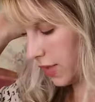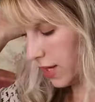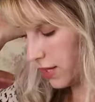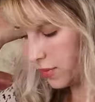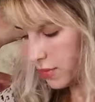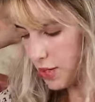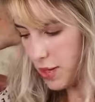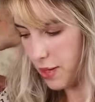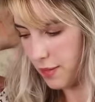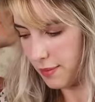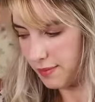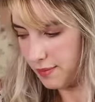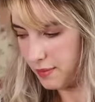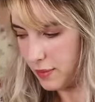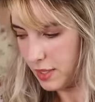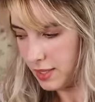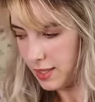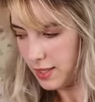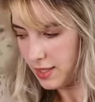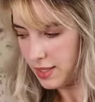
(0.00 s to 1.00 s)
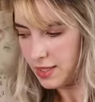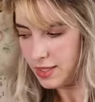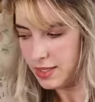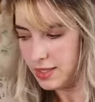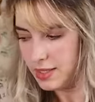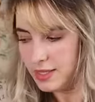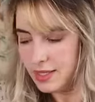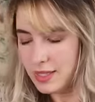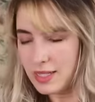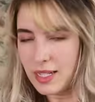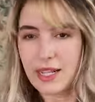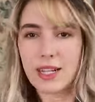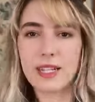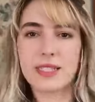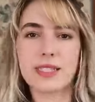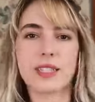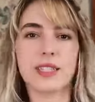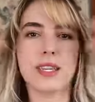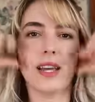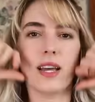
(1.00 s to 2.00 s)
I don't know. I guess
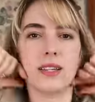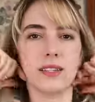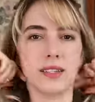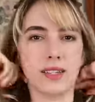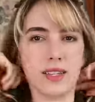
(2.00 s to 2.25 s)
that's it.